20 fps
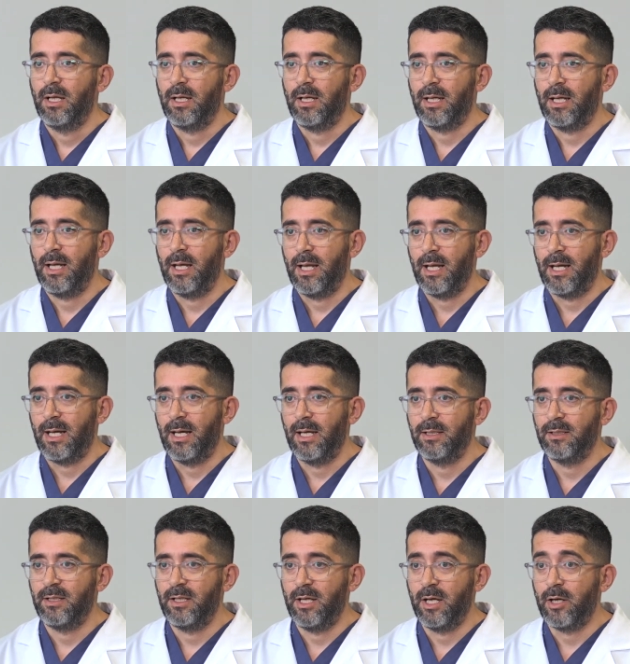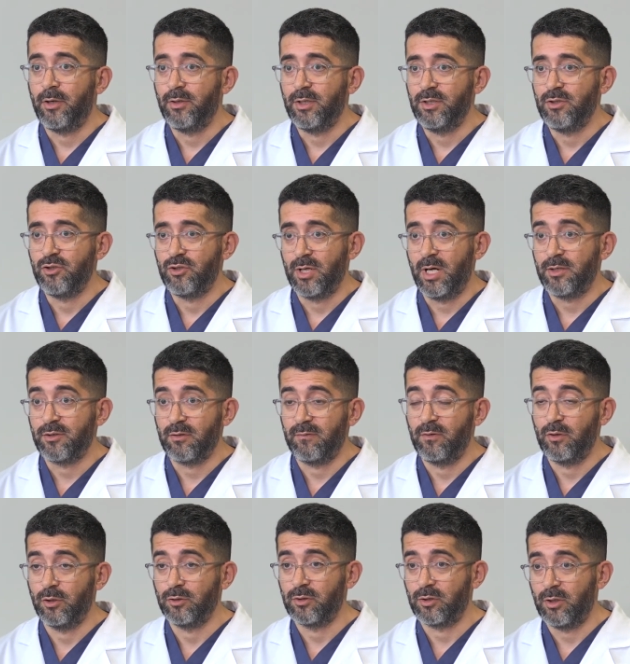and they are in charge
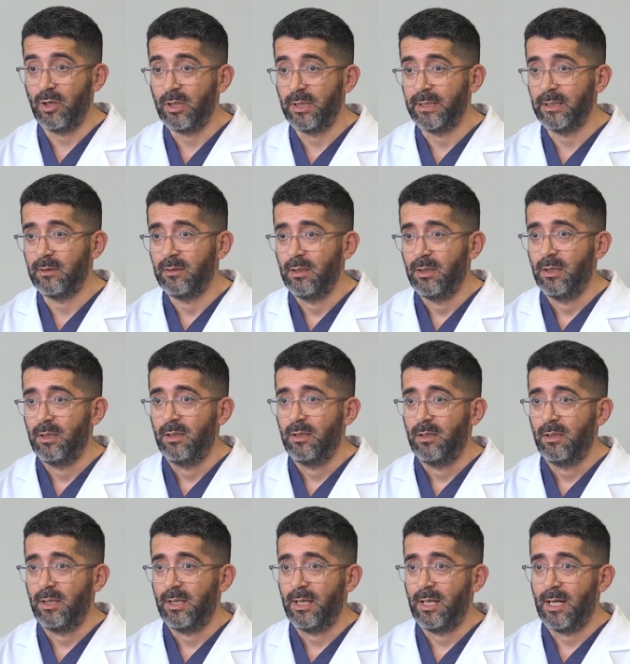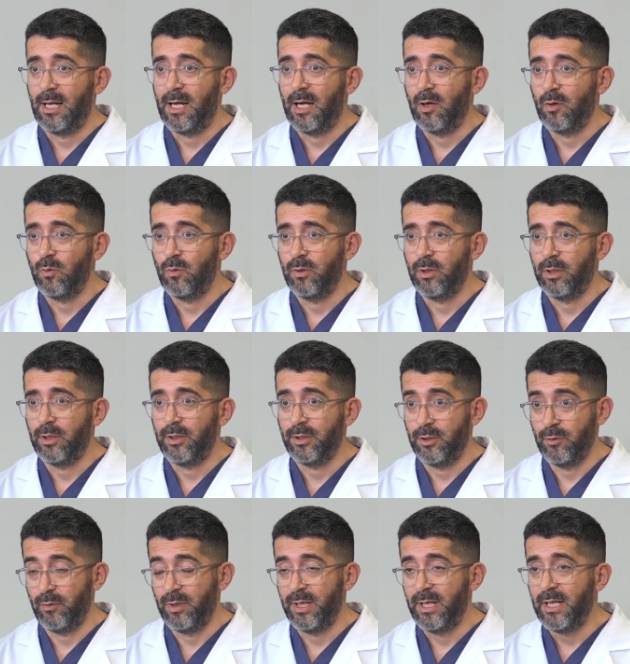of controlling our
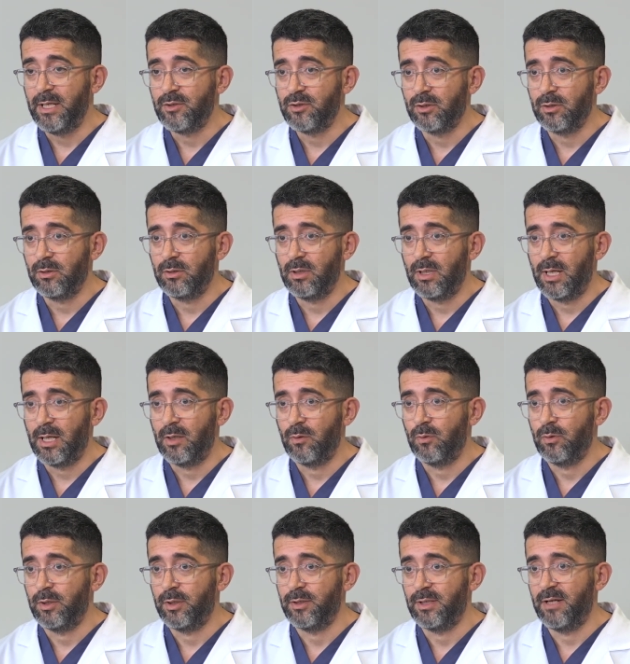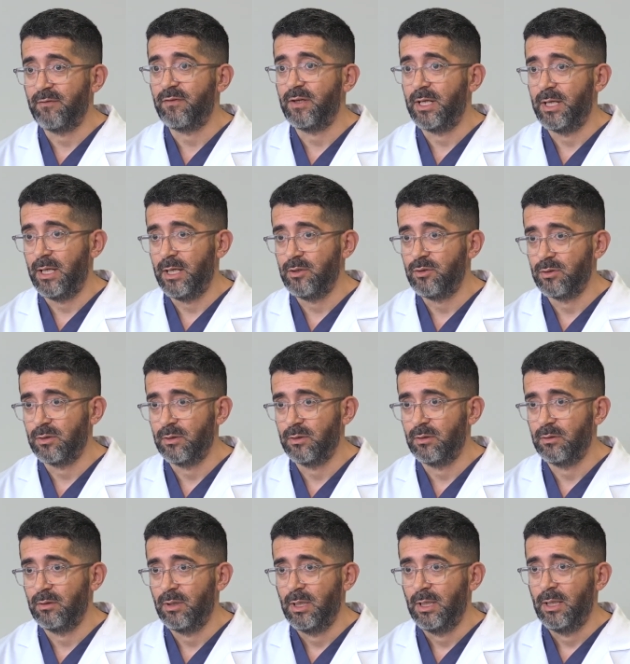urination, our
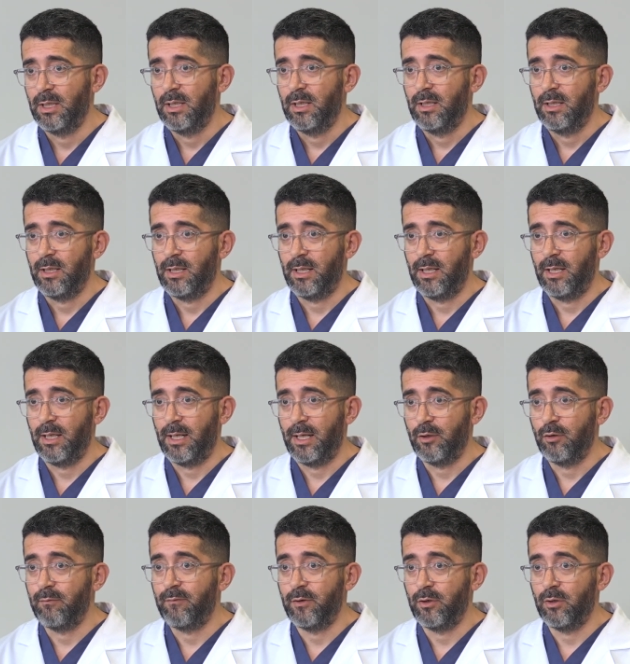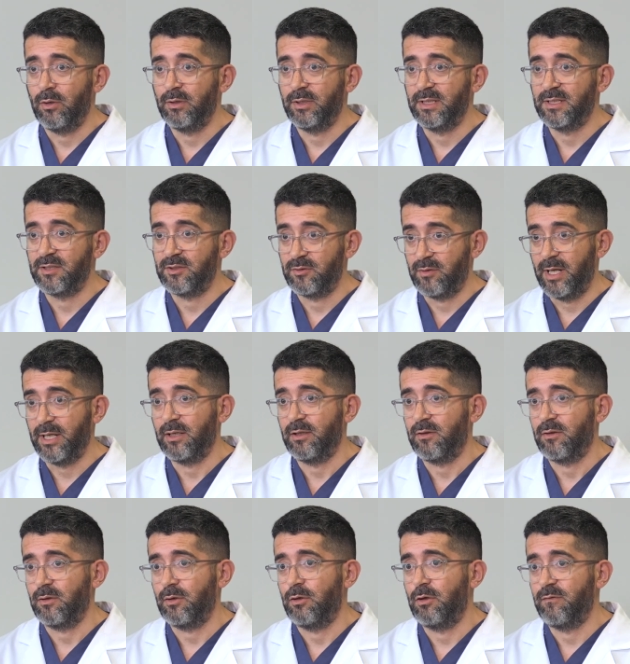defecation, and overall the
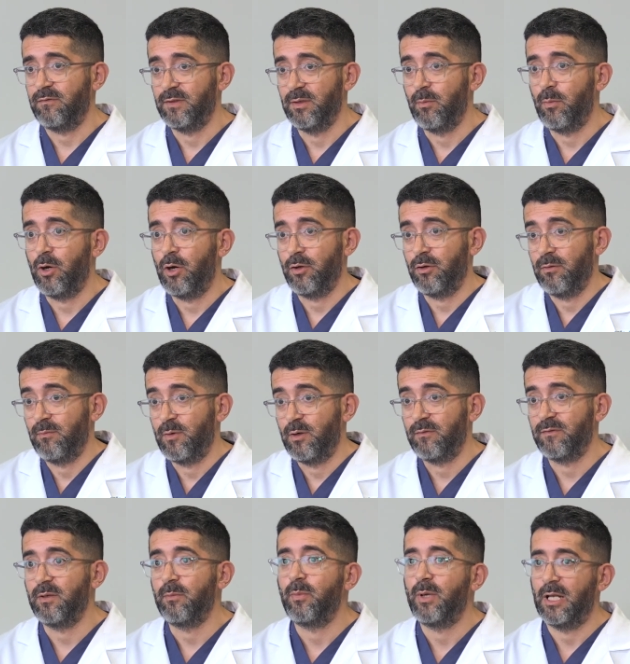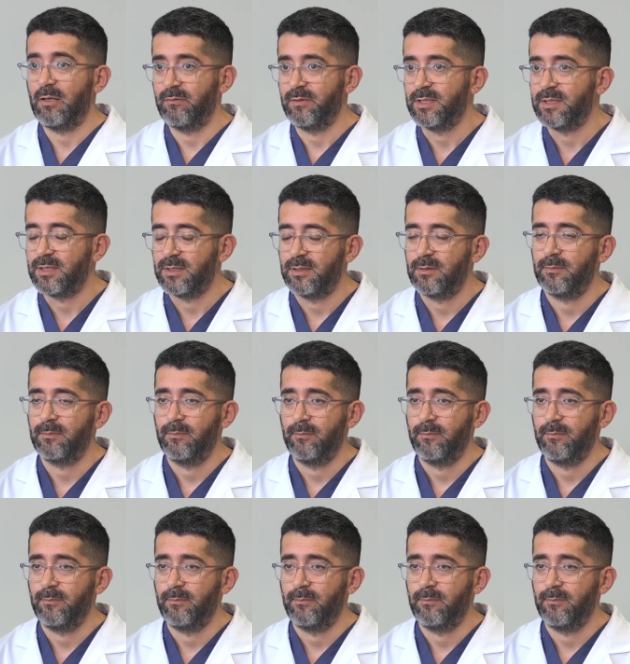strength of the bottom of the pelvis.